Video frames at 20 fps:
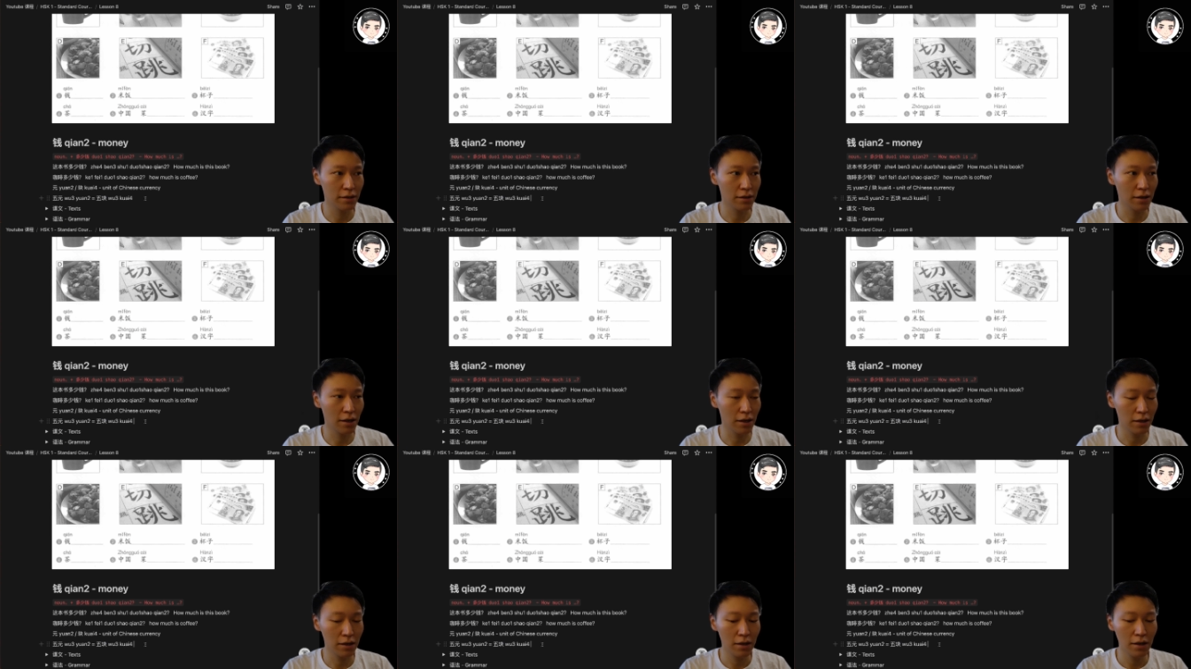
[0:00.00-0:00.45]

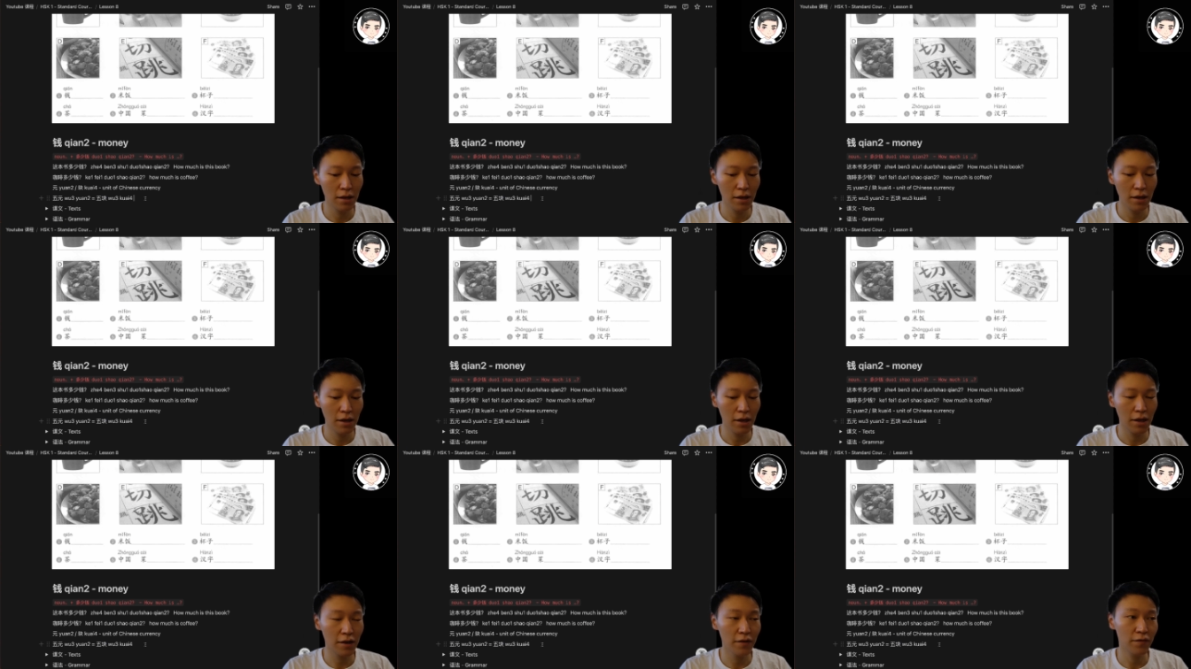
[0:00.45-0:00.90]
Yeah.
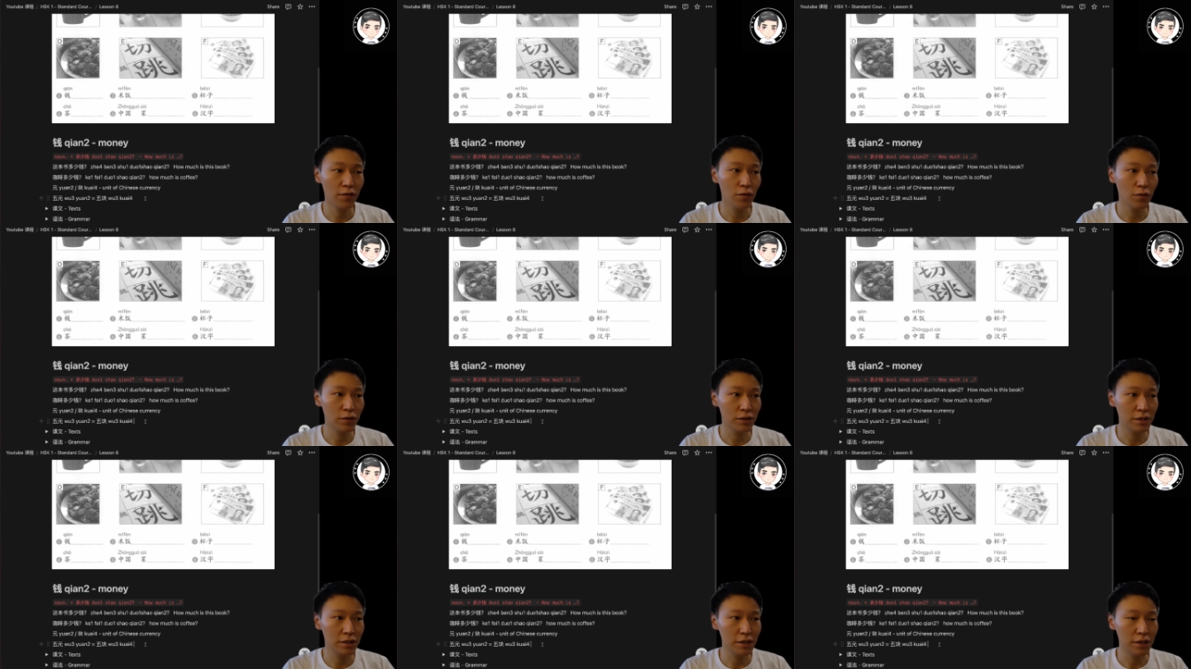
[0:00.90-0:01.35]
And of
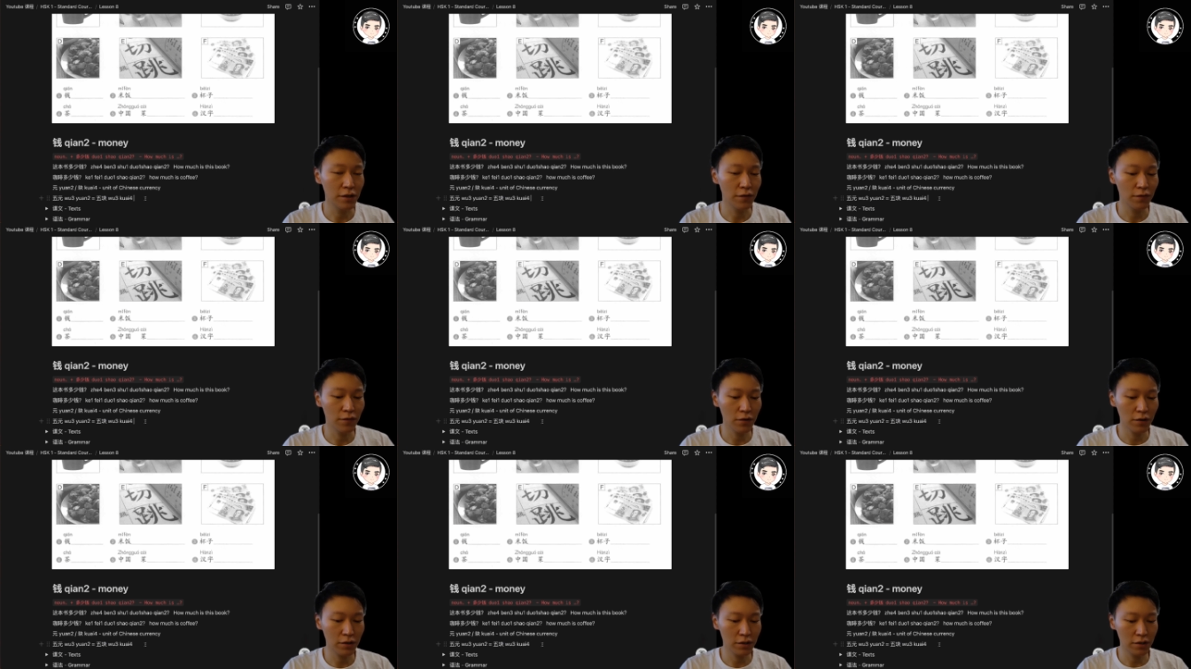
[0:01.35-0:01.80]
course,
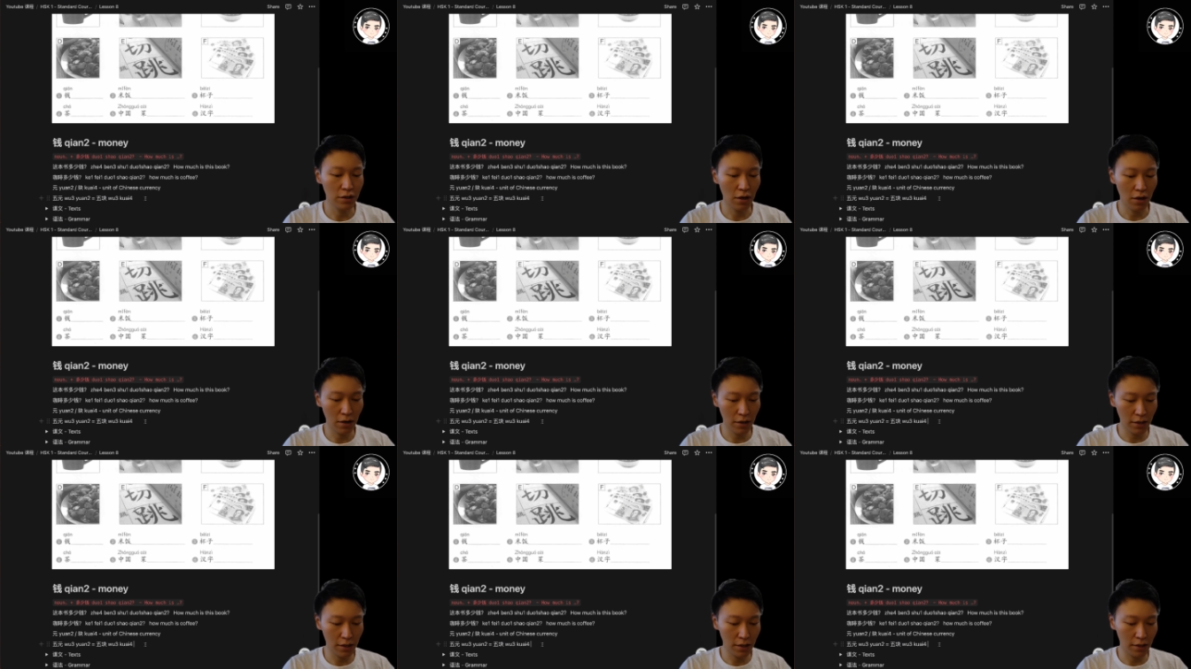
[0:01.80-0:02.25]
if you're
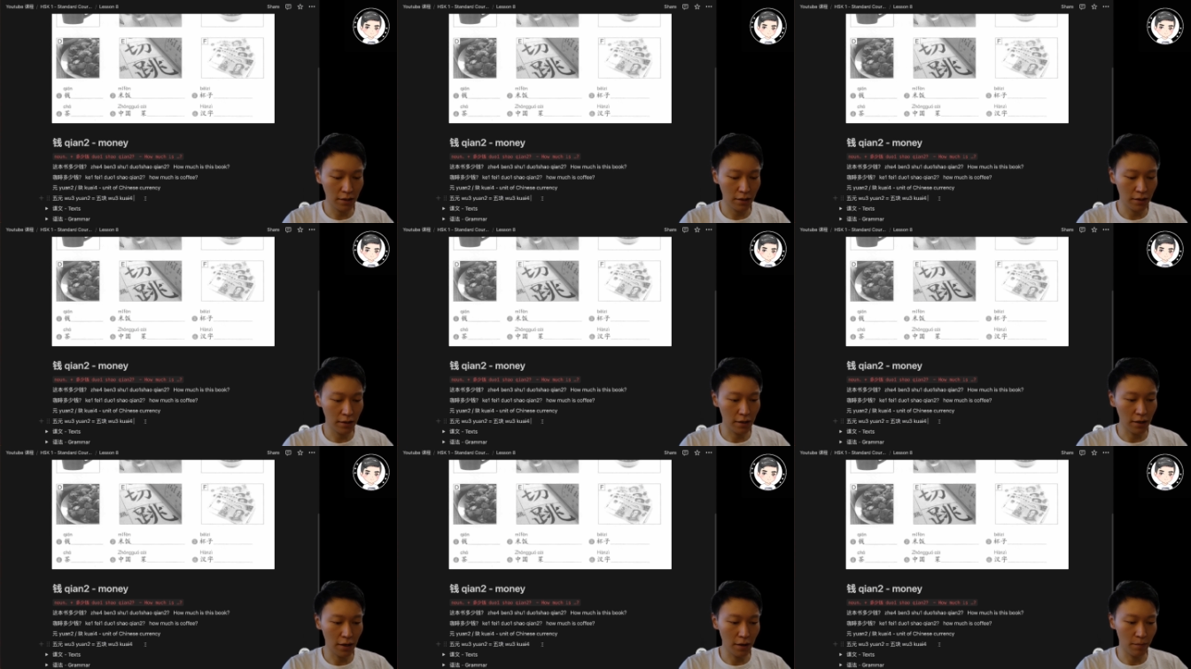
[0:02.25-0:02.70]

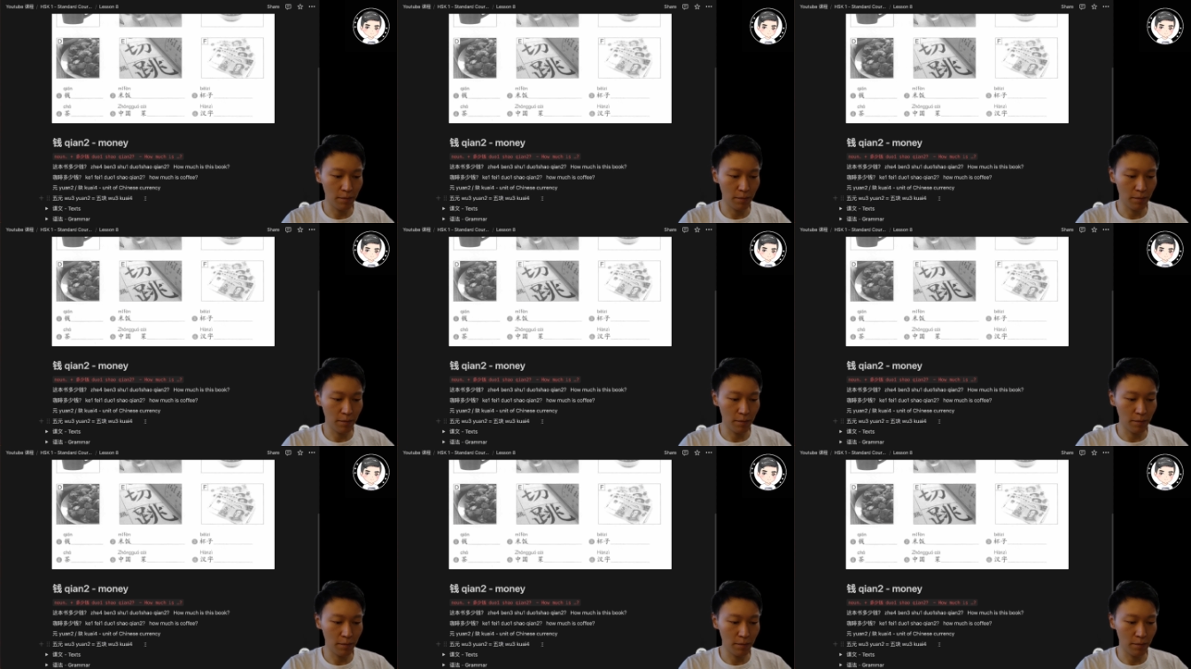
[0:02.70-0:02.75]
talking